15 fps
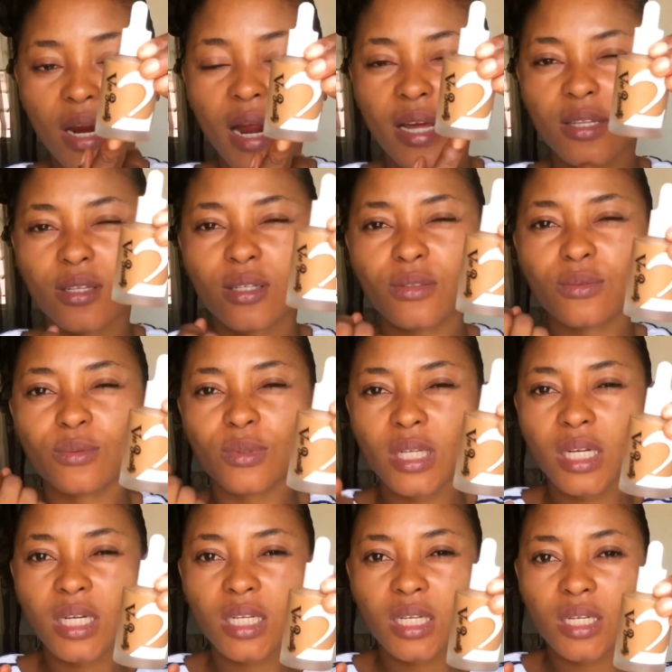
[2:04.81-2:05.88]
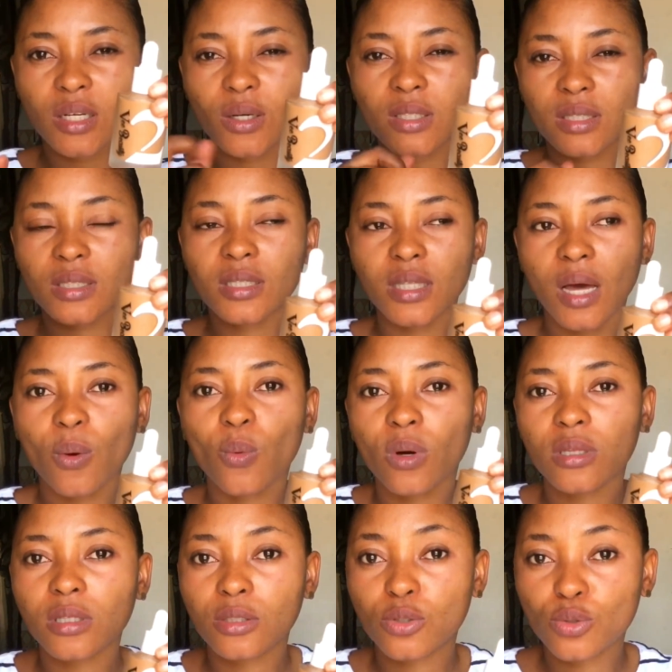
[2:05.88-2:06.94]
I don't really understand
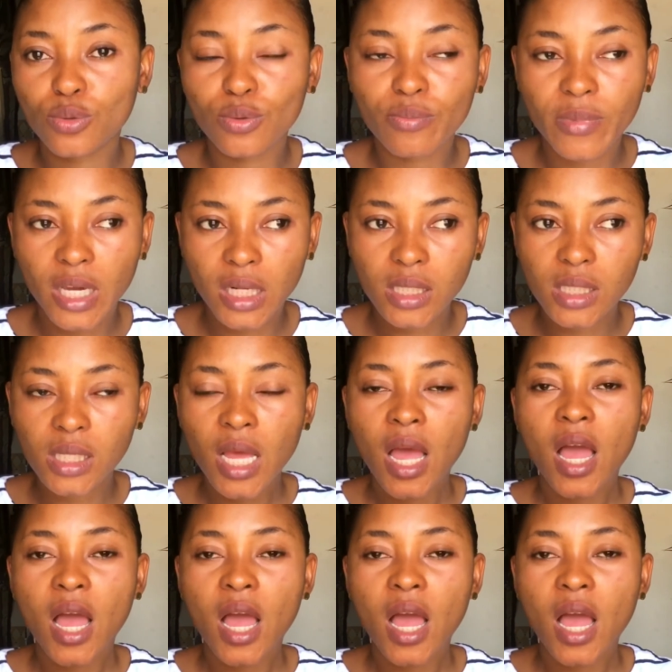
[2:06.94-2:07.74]
what the 2 means.